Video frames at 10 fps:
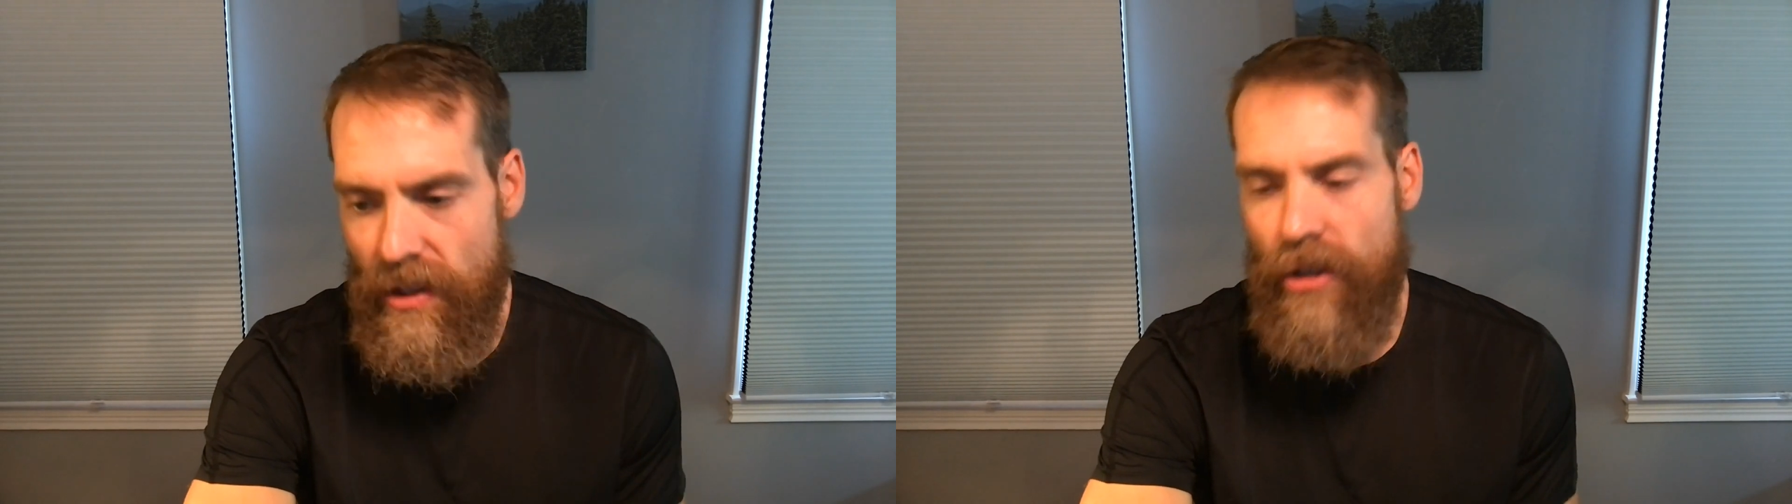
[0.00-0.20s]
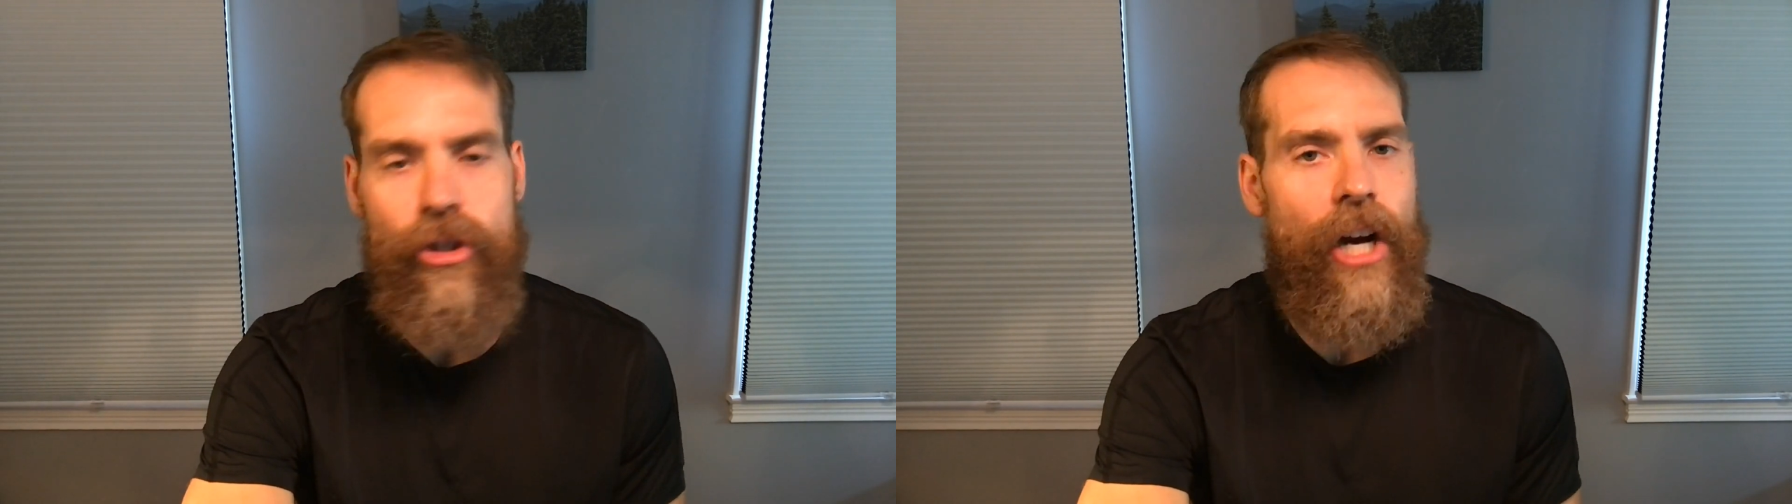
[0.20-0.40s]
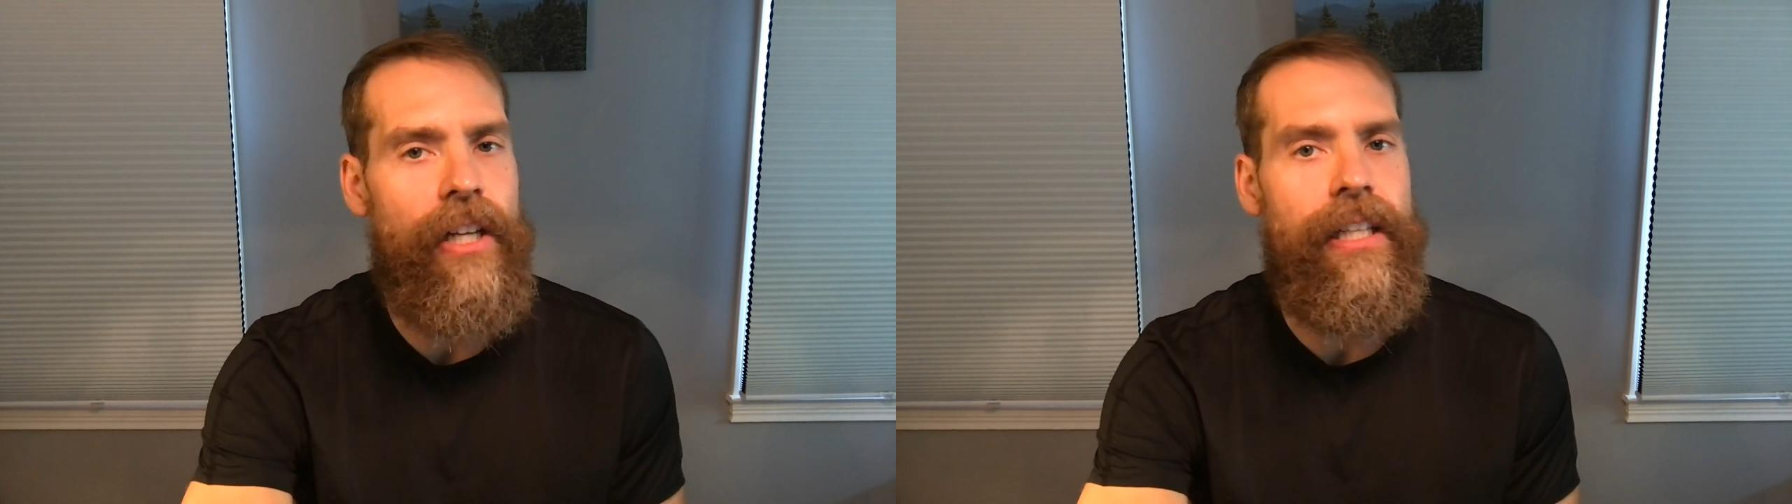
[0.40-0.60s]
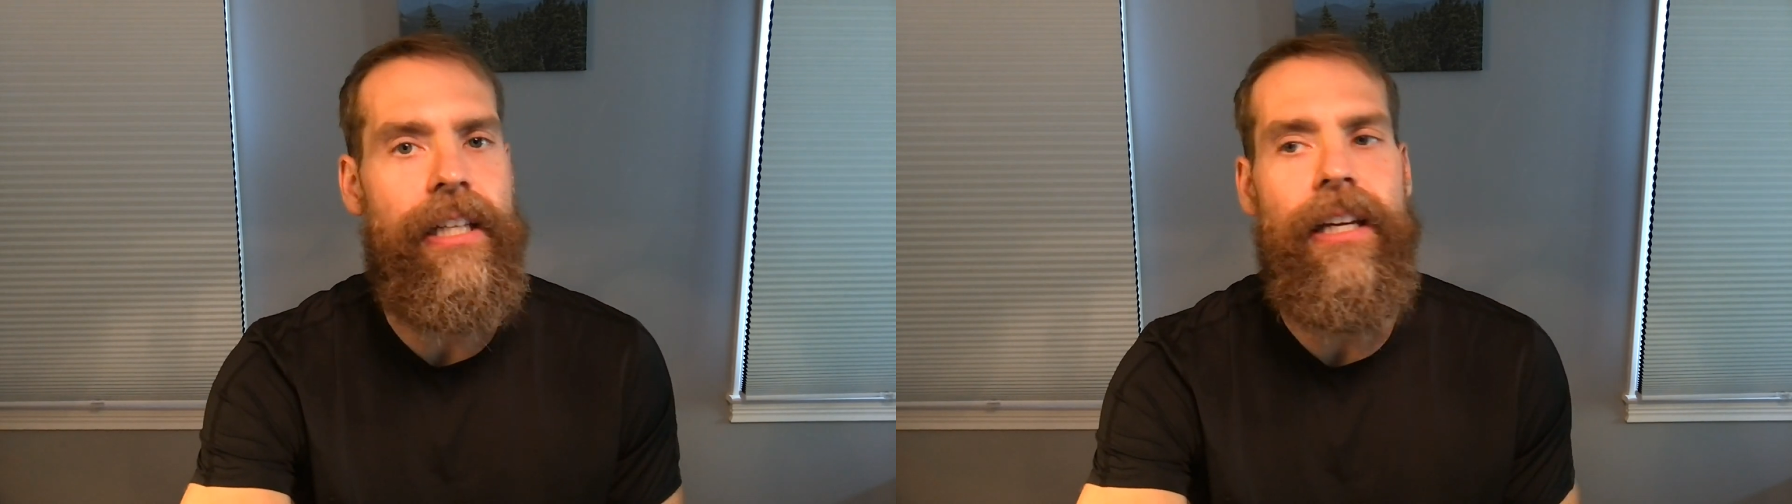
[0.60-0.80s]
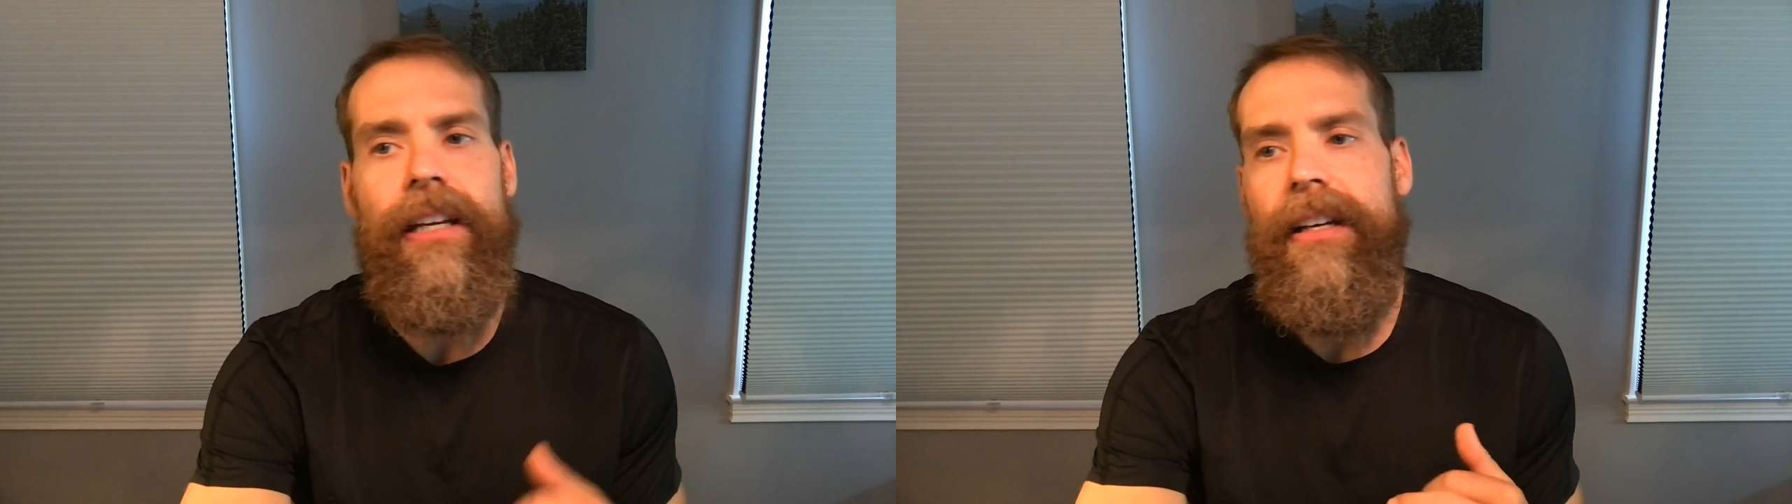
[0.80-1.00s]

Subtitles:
jogging,